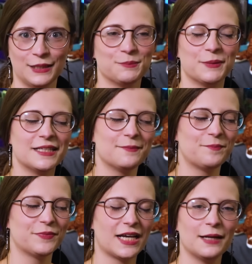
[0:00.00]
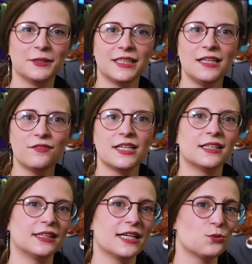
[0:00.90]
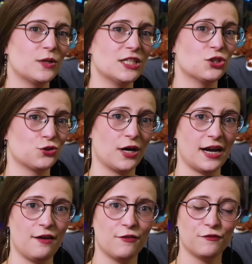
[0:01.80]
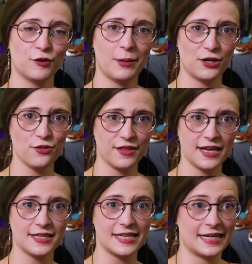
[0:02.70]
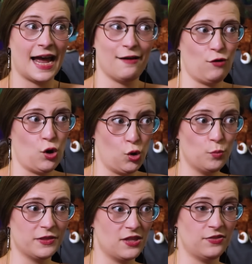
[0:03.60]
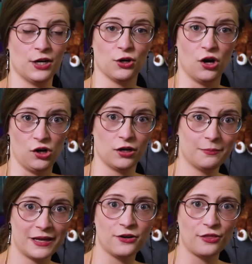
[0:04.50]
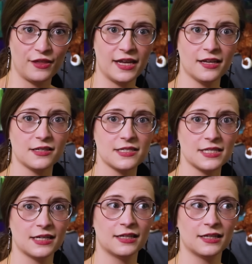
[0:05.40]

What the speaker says: But I believe that unless we strive for better things and have hope that there are better things,